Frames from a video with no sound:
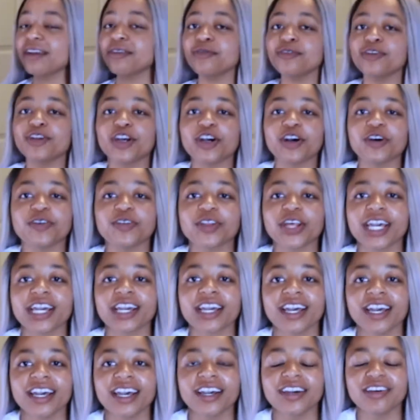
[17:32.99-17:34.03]
don't know, like,
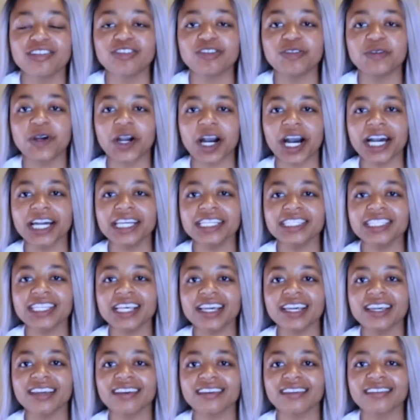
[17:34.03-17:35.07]
do guys
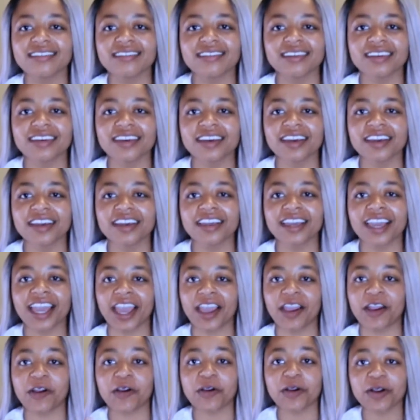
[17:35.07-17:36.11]
like
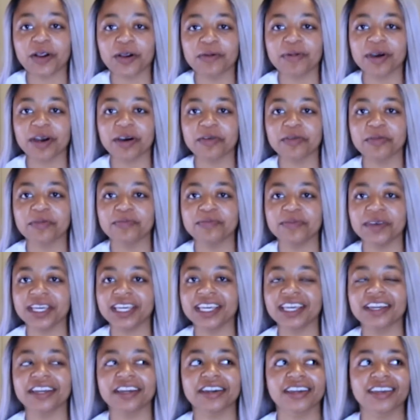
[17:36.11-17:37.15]
care about
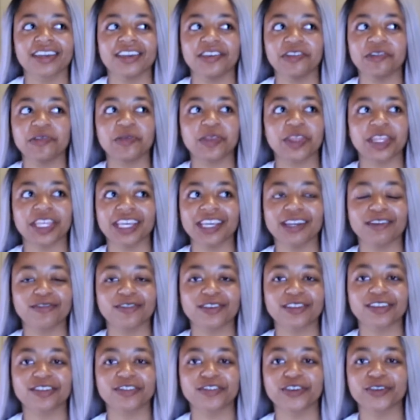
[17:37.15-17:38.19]
making a cute thing
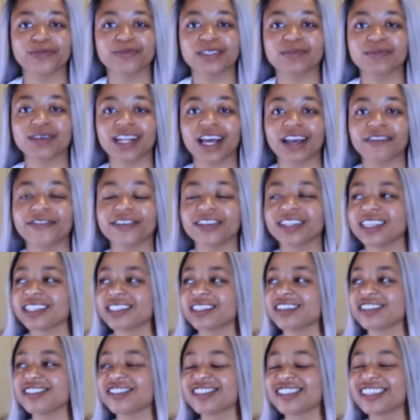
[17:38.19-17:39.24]
for the groomsmen? I feel like
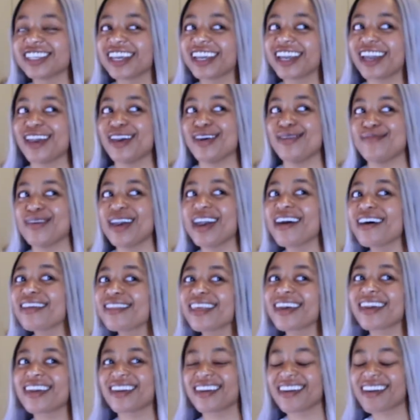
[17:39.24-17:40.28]
they're just like, hey man,
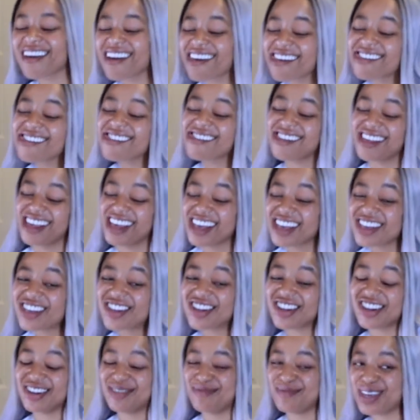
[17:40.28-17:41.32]
like,
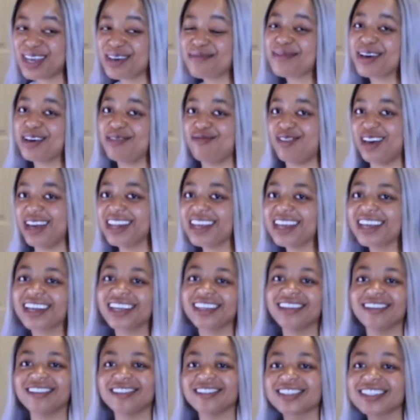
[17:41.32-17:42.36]
you're gonna be in my wedding,
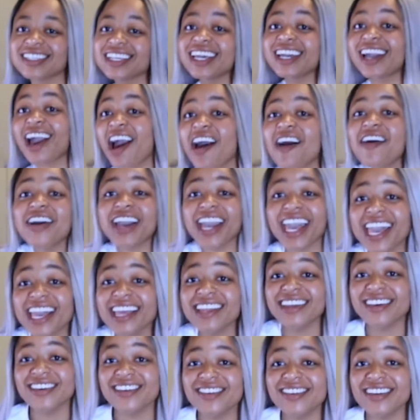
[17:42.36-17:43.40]
and they're just like, okay
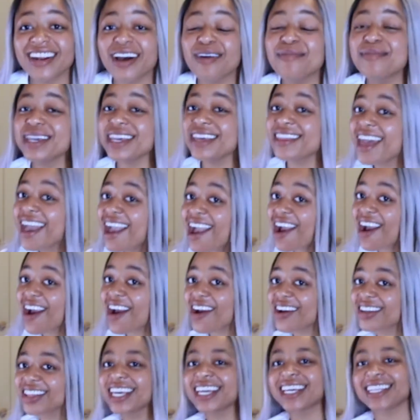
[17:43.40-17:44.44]
dude, I'll be
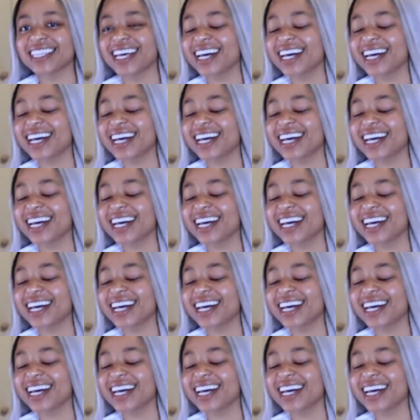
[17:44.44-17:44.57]
there. Like,